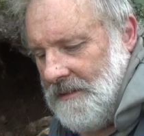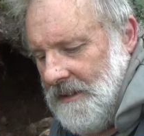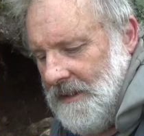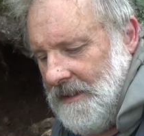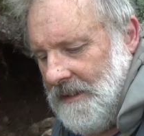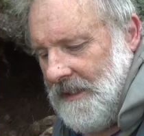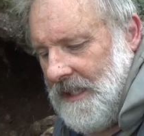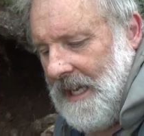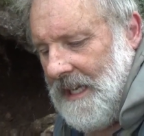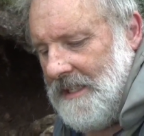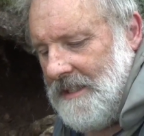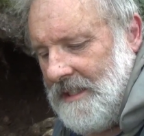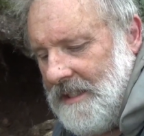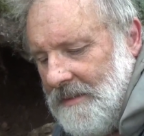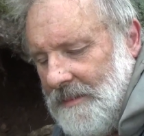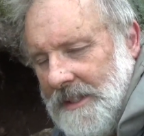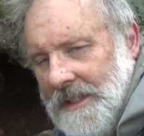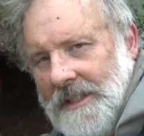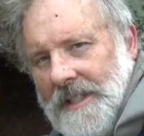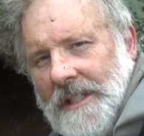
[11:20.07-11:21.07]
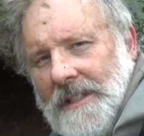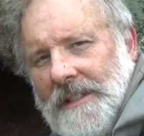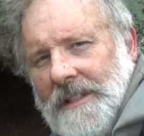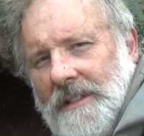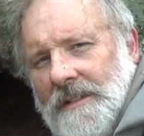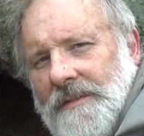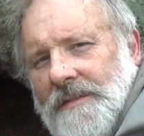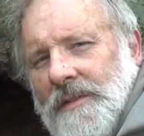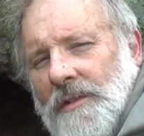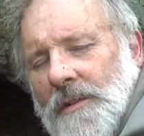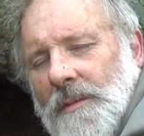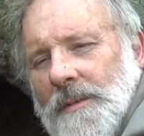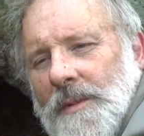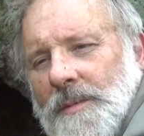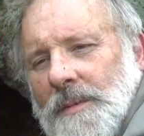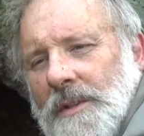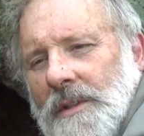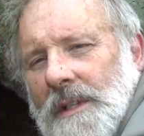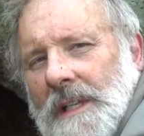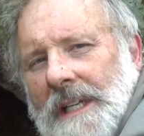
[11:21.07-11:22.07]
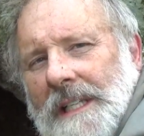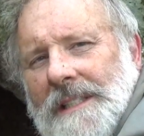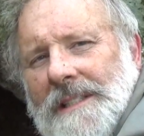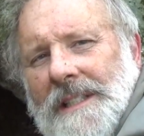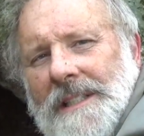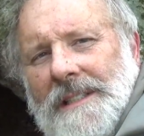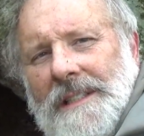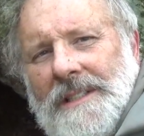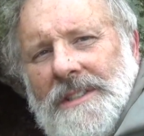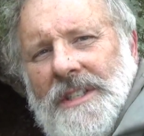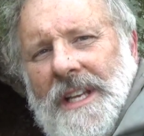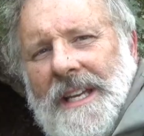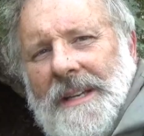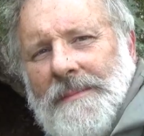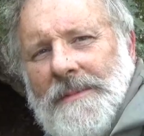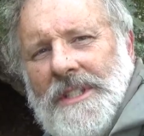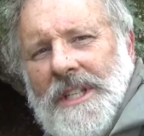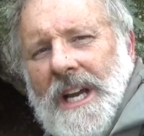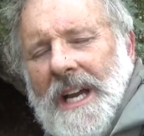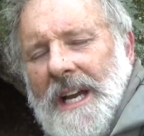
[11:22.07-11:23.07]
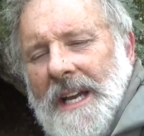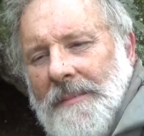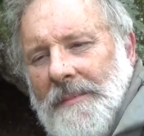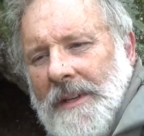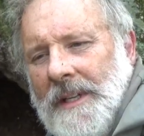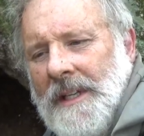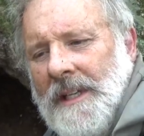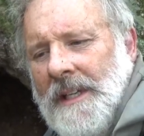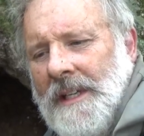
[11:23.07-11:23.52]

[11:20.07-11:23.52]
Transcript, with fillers: encasing material formed more or less at the same time.